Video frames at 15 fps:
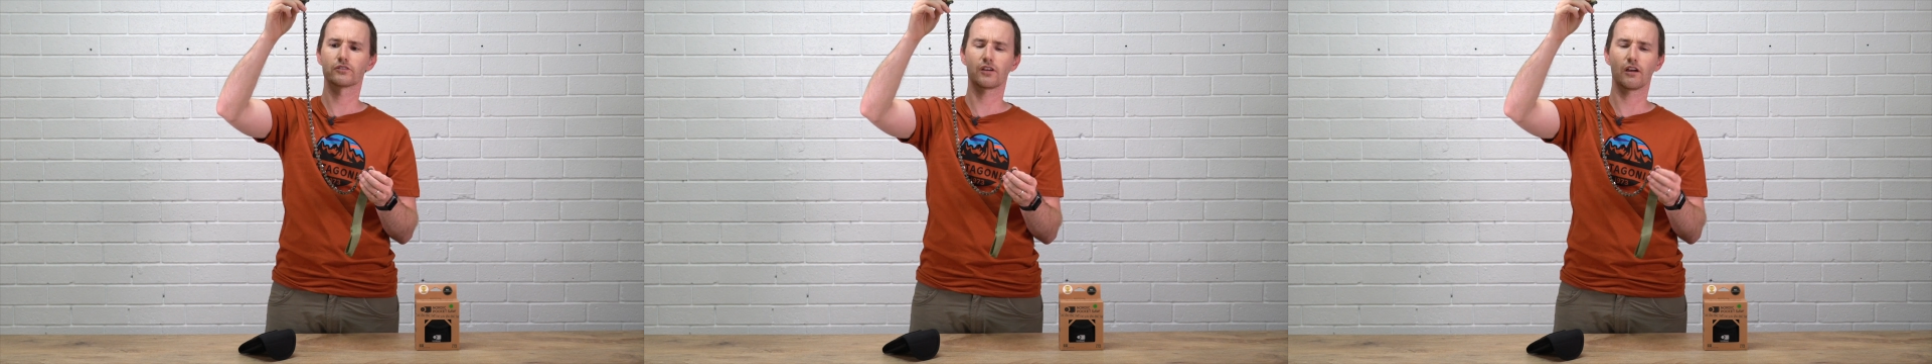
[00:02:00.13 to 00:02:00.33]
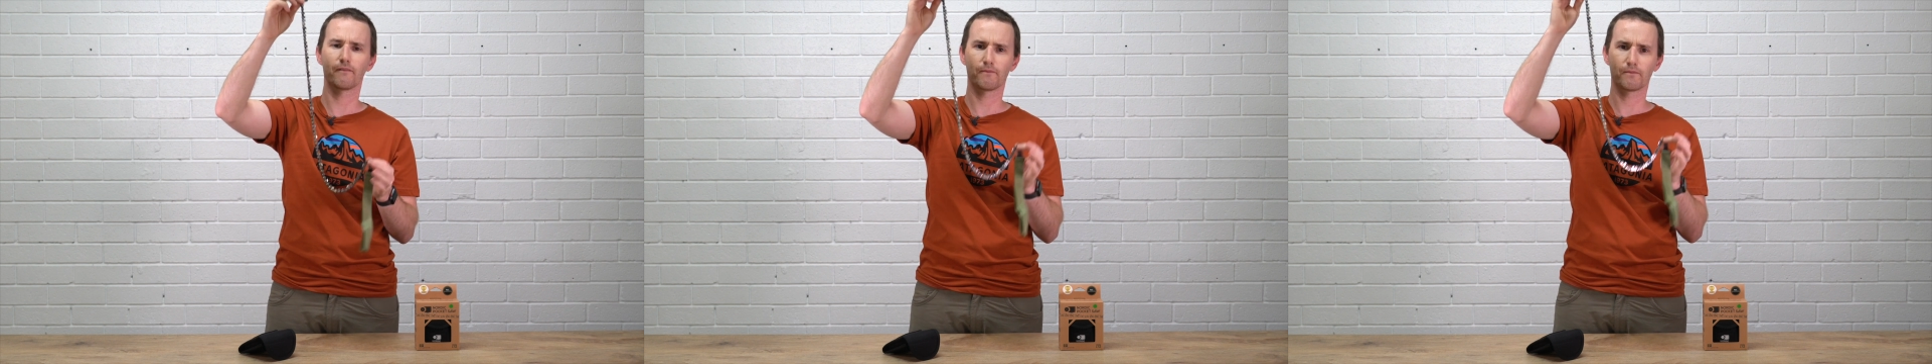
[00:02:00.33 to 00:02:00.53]

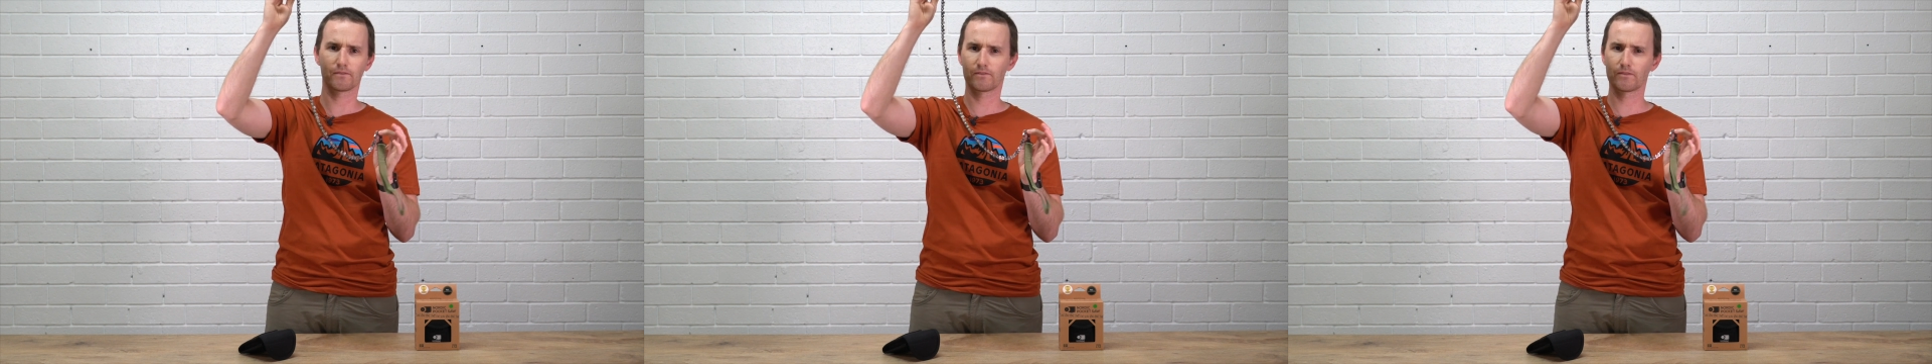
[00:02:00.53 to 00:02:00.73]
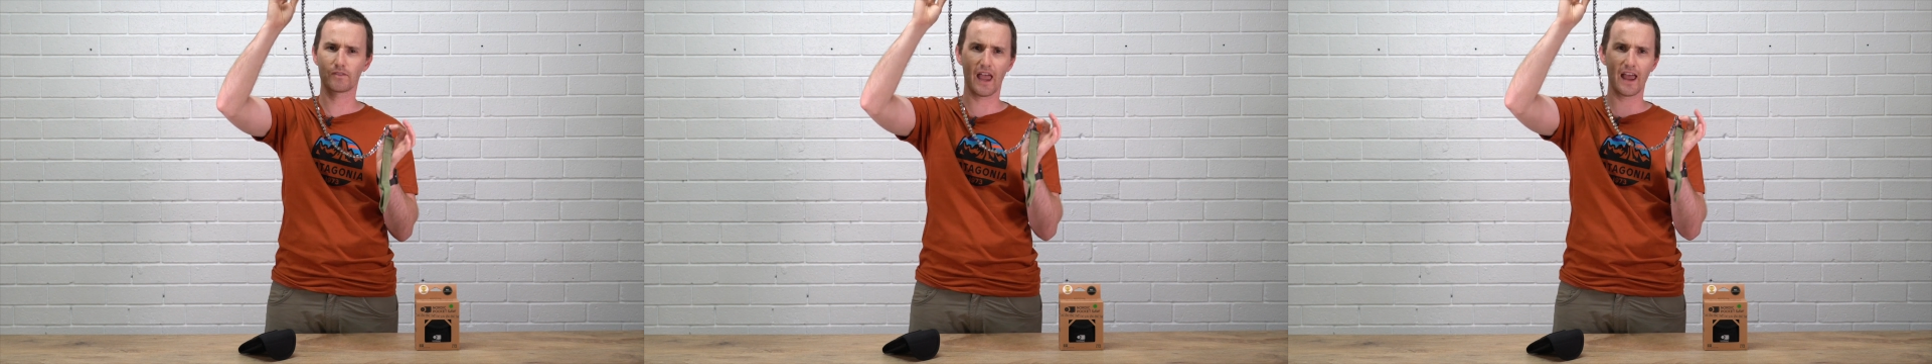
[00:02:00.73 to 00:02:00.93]
So
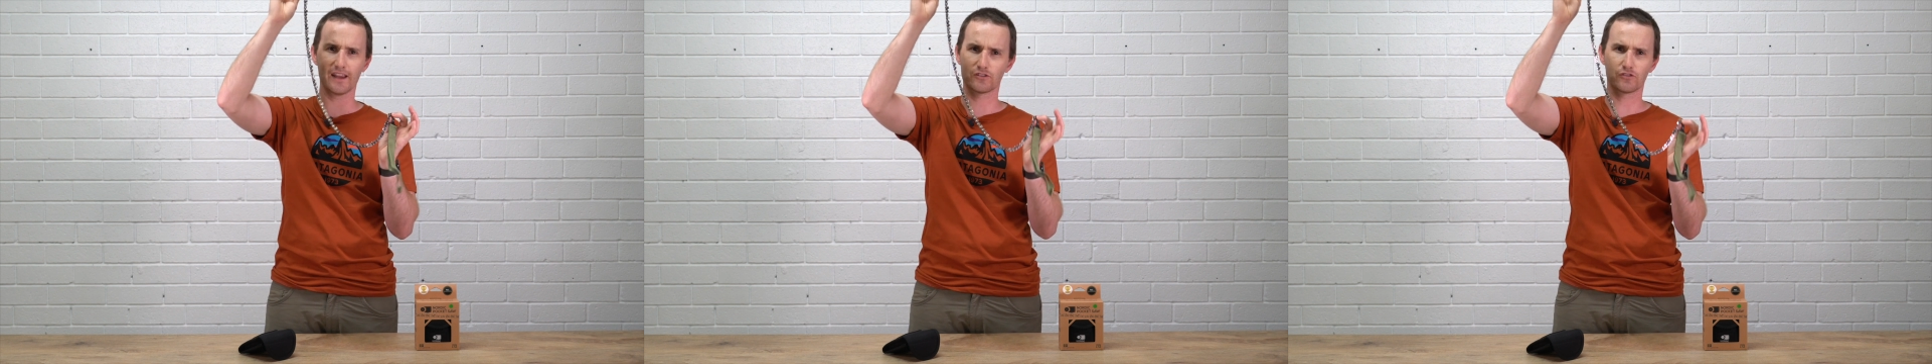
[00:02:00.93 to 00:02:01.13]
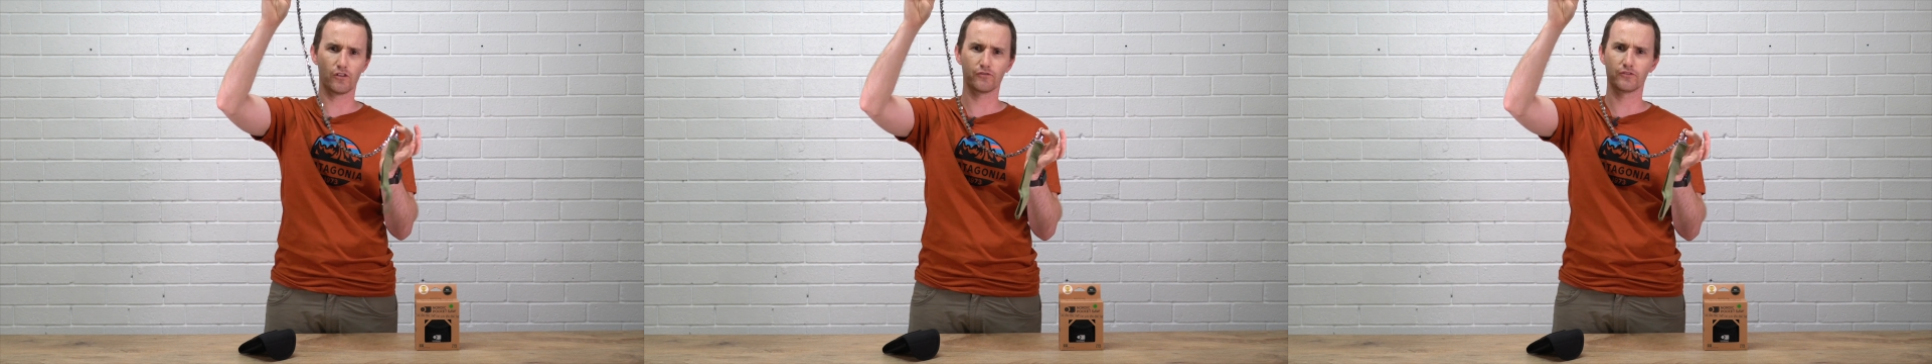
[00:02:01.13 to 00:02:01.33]

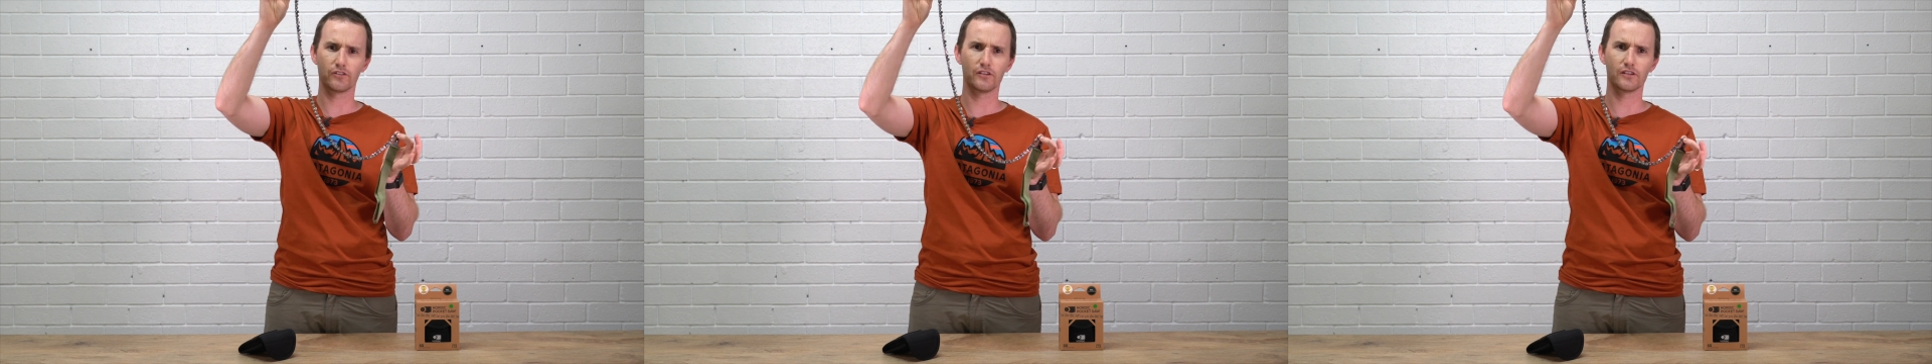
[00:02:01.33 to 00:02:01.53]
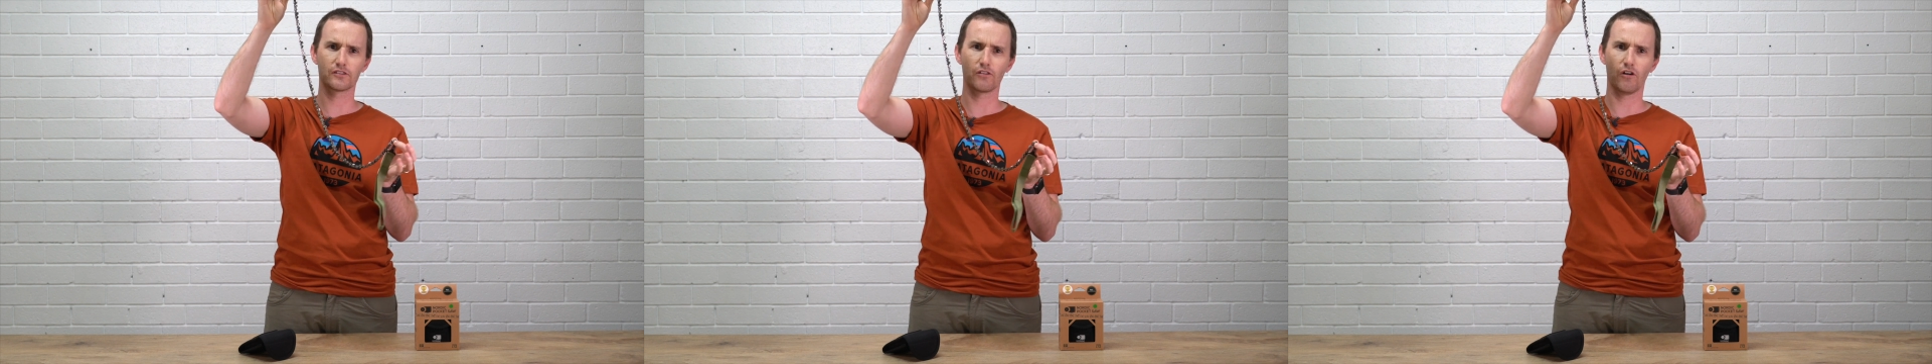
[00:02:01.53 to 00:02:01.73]
hats off to
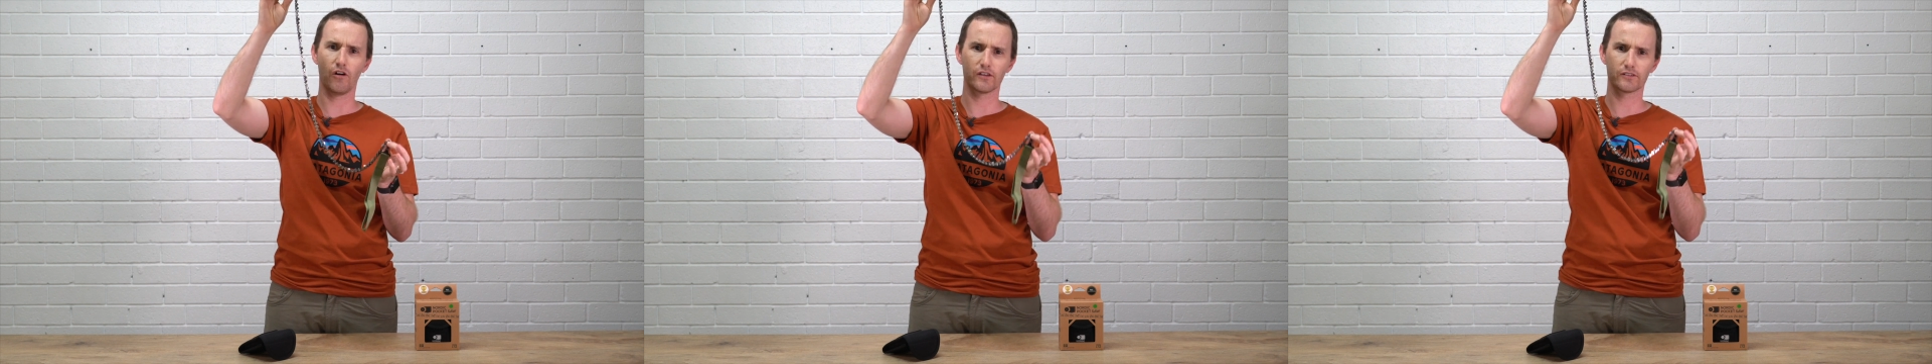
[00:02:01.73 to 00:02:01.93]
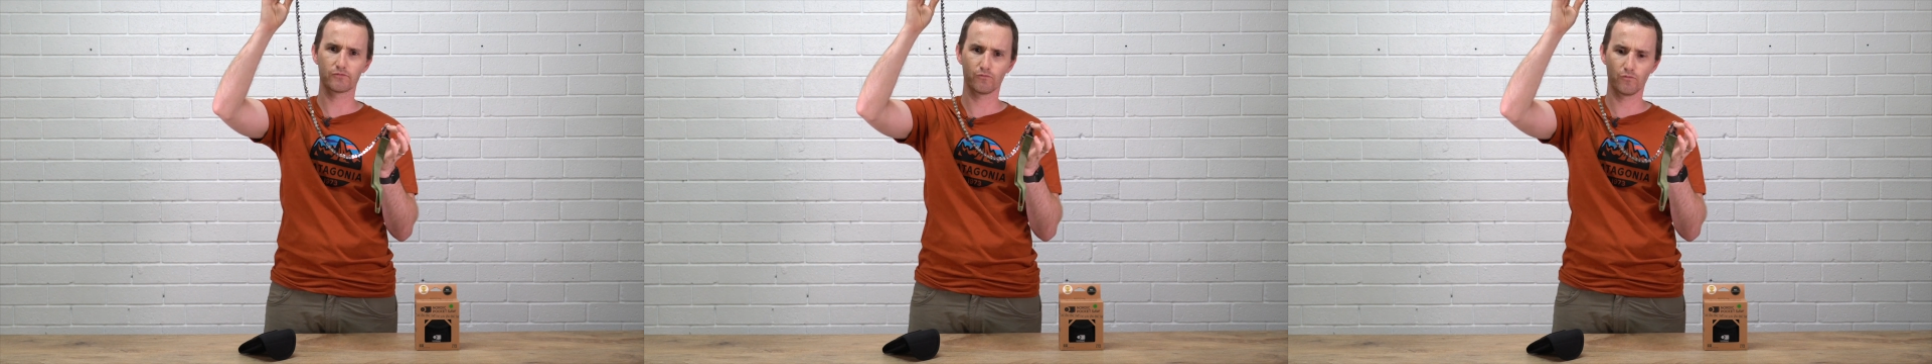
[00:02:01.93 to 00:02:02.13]
these
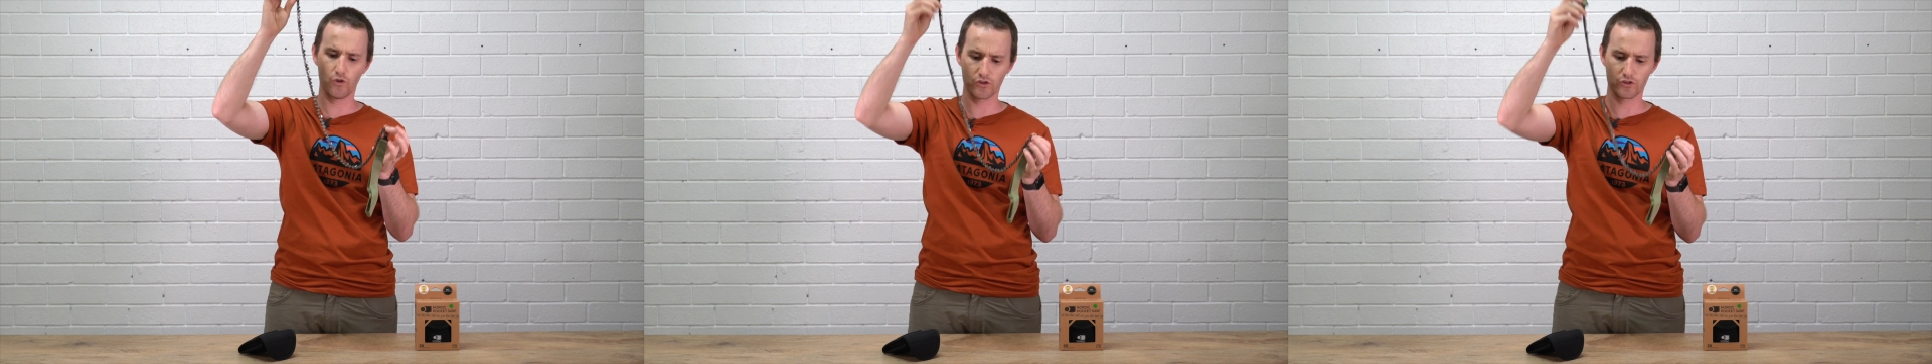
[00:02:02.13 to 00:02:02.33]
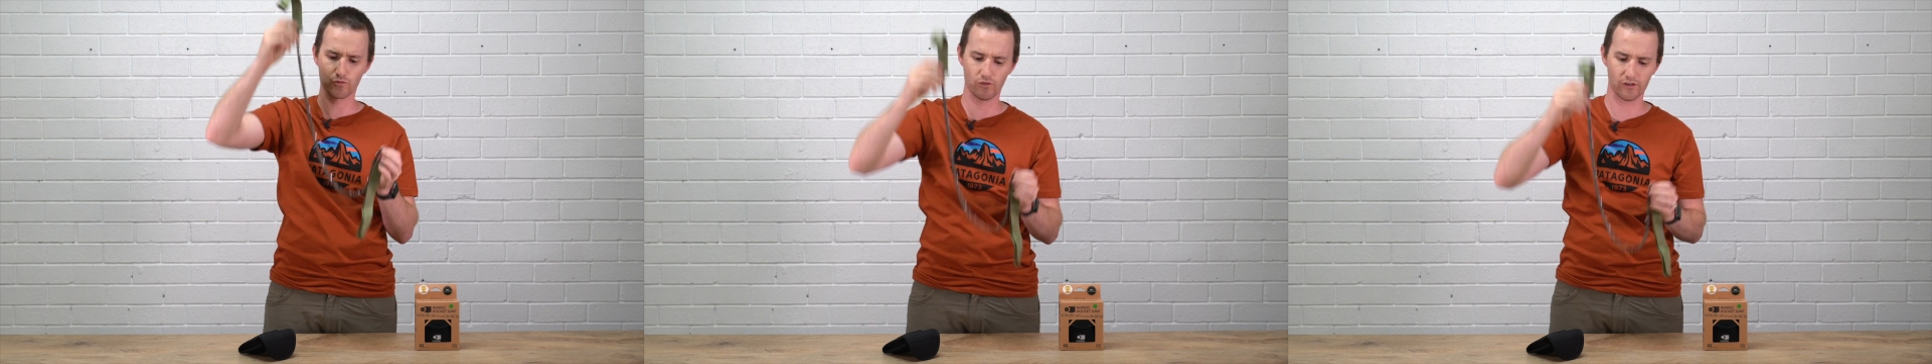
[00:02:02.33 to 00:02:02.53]
guys,
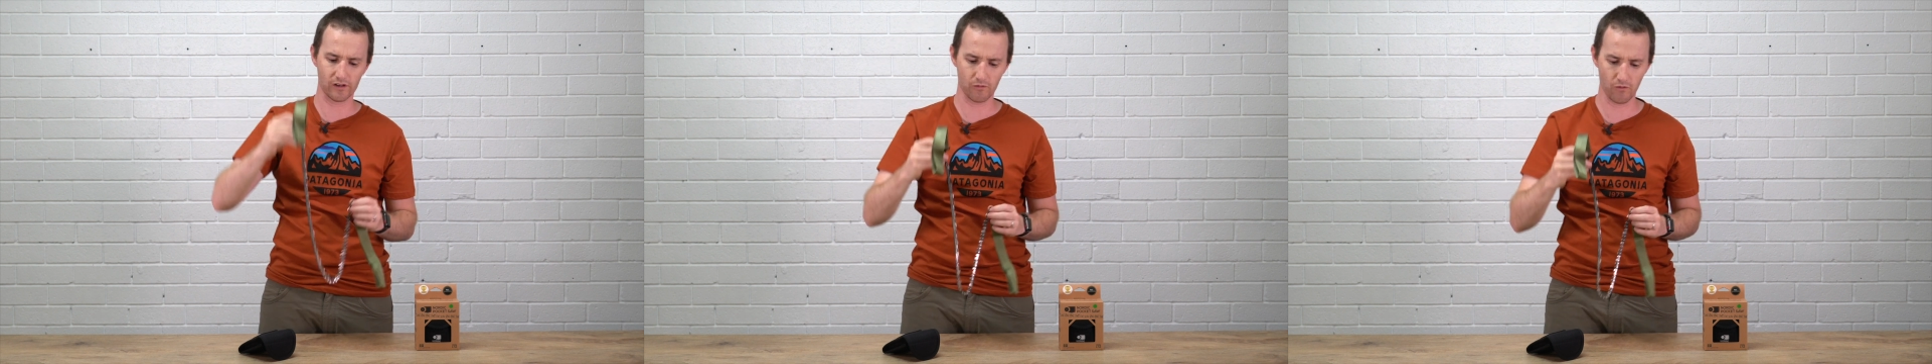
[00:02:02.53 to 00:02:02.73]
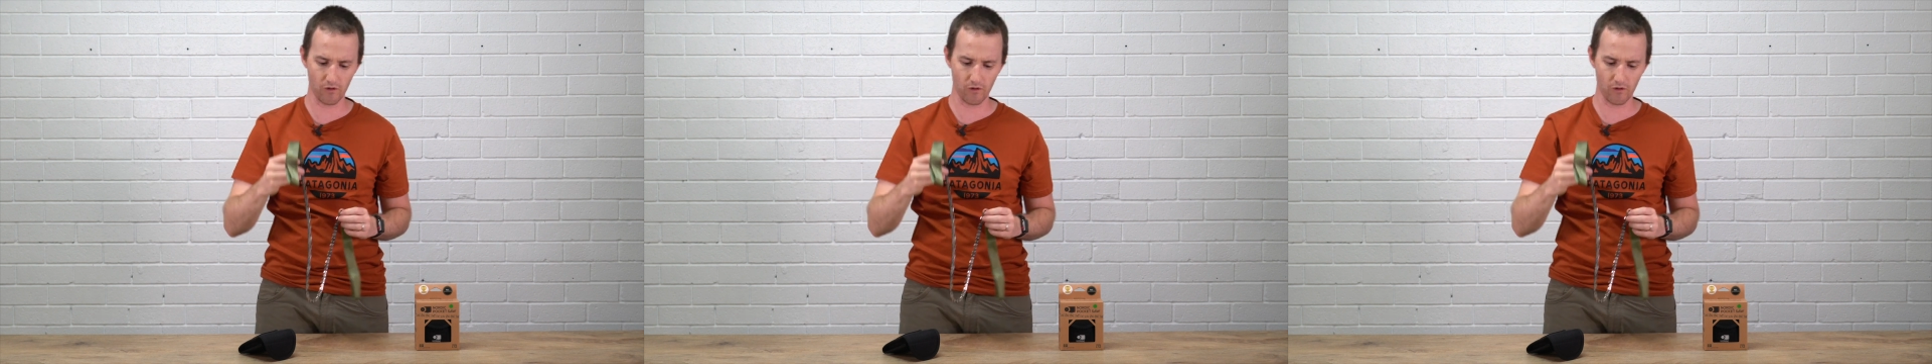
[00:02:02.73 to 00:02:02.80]
works really